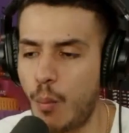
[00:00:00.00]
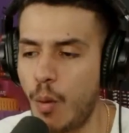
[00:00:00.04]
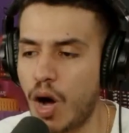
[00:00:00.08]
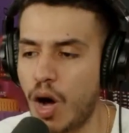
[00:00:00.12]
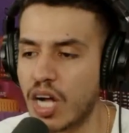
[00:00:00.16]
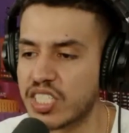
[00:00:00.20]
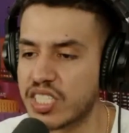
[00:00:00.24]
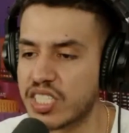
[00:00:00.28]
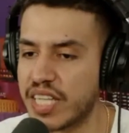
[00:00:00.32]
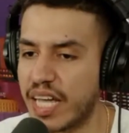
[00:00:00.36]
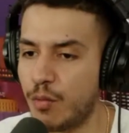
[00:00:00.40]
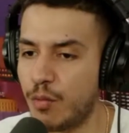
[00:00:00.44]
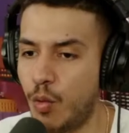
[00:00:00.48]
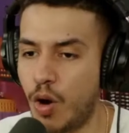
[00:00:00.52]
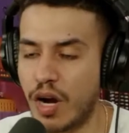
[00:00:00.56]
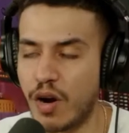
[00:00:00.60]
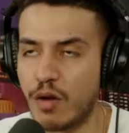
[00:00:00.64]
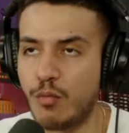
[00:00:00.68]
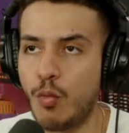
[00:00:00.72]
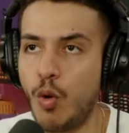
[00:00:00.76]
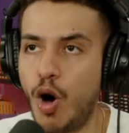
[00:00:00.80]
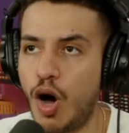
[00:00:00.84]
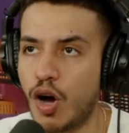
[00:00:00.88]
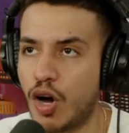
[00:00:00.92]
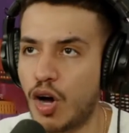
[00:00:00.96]
much they want
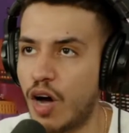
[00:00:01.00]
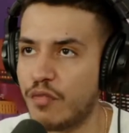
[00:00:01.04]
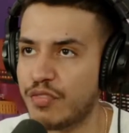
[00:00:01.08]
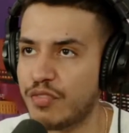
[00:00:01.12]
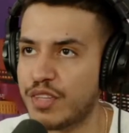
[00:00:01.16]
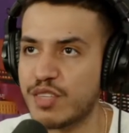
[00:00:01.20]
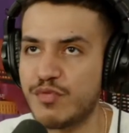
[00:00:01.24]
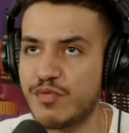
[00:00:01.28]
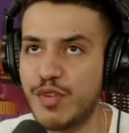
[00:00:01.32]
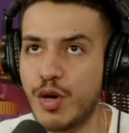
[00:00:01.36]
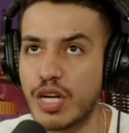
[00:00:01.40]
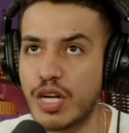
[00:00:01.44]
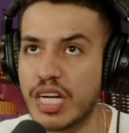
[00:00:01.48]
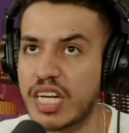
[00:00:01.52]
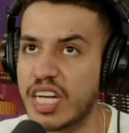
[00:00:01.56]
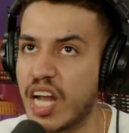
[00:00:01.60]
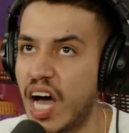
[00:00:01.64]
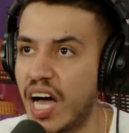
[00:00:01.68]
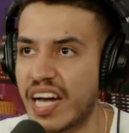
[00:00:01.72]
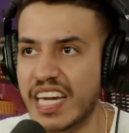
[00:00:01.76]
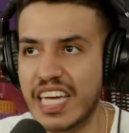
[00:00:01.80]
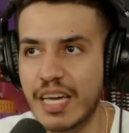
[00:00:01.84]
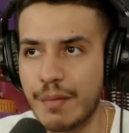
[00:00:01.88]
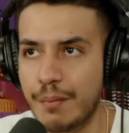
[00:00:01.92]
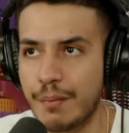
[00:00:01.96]
to walk off this field and
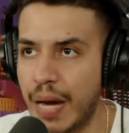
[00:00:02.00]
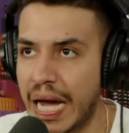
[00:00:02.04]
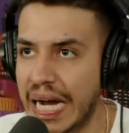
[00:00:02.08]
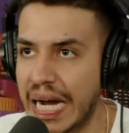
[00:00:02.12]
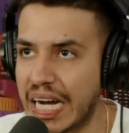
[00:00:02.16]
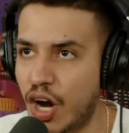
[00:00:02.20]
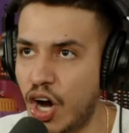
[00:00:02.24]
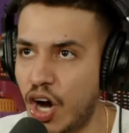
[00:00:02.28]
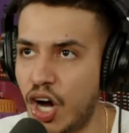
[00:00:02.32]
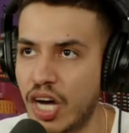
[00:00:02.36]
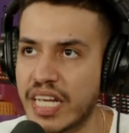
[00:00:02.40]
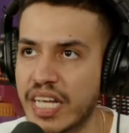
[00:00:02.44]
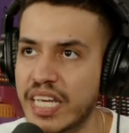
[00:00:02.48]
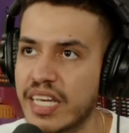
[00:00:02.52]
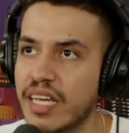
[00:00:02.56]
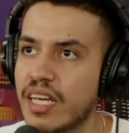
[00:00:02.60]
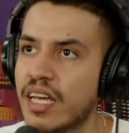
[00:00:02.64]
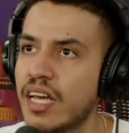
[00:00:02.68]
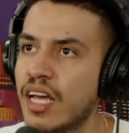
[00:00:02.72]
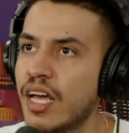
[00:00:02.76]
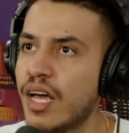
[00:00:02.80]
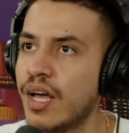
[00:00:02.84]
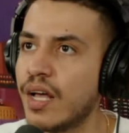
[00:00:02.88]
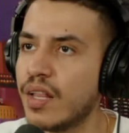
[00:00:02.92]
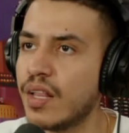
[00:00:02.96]
not get back on it.
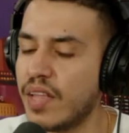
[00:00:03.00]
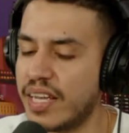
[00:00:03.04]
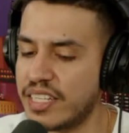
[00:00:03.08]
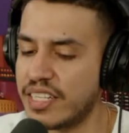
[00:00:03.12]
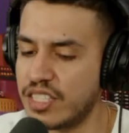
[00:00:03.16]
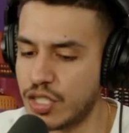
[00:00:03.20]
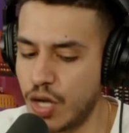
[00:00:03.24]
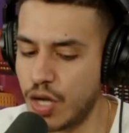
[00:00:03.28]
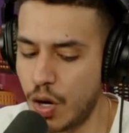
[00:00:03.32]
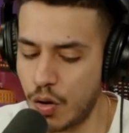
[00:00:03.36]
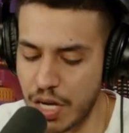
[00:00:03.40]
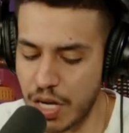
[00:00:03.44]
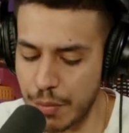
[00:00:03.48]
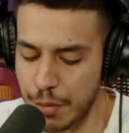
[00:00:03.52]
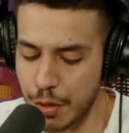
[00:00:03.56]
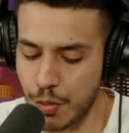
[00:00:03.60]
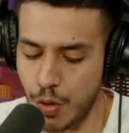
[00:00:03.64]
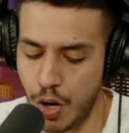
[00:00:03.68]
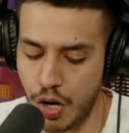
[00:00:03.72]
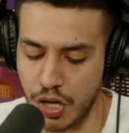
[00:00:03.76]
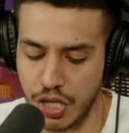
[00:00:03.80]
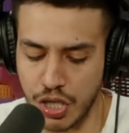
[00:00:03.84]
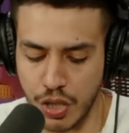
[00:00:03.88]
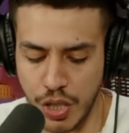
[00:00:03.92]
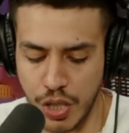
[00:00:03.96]
Like, don't get me
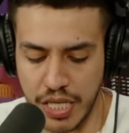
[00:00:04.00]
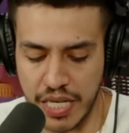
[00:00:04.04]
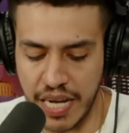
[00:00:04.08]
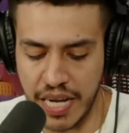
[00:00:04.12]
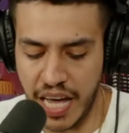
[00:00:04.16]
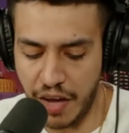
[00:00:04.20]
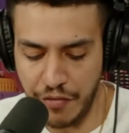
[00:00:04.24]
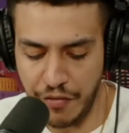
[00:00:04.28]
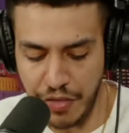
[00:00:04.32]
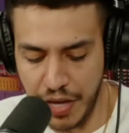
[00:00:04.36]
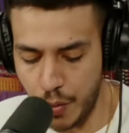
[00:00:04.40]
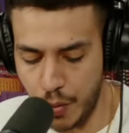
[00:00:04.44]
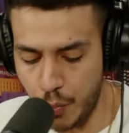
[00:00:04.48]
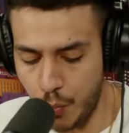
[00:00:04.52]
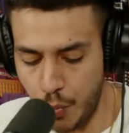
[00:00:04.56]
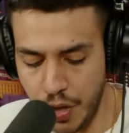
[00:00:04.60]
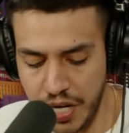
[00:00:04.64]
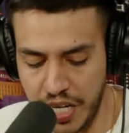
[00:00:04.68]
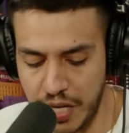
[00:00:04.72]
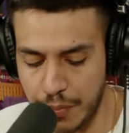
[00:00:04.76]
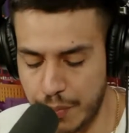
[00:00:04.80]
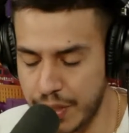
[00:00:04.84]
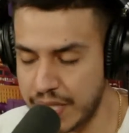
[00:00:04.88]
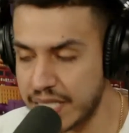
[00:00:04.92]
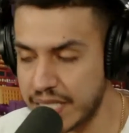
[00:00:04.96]
wrong. You need to have that
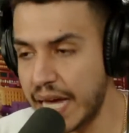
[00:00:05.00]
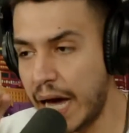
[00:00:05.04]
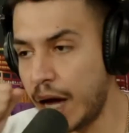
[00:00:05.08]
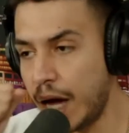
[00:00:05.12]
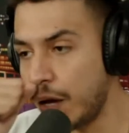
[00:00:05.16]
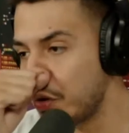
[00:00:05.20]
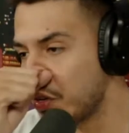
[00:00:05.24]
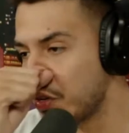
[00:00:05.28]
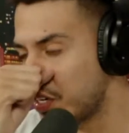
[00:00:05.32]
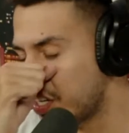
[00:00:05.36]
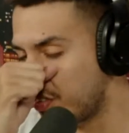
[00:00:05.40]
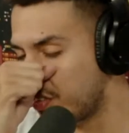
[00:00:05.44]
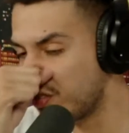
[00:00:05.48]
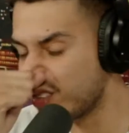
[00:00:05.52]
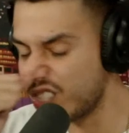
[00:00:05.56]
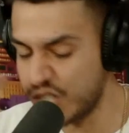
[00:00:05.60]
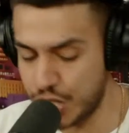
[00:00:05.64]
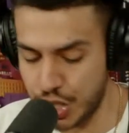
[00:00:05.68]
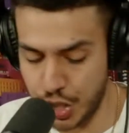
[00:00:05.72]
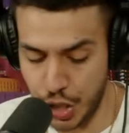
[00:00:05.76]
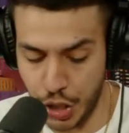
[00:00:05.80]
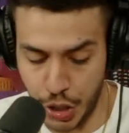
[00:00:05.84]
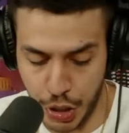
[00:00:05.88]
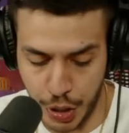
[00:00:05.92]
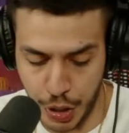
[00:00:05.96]
winning mentality for
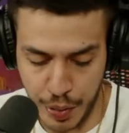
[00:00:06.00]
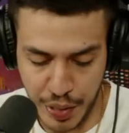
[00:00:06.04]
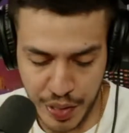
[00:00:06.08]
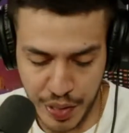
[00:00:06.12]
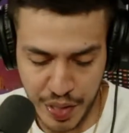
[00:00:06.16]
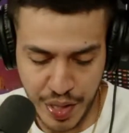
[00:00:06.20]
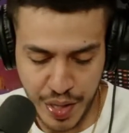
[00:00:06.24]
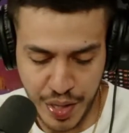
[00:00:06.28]
sure.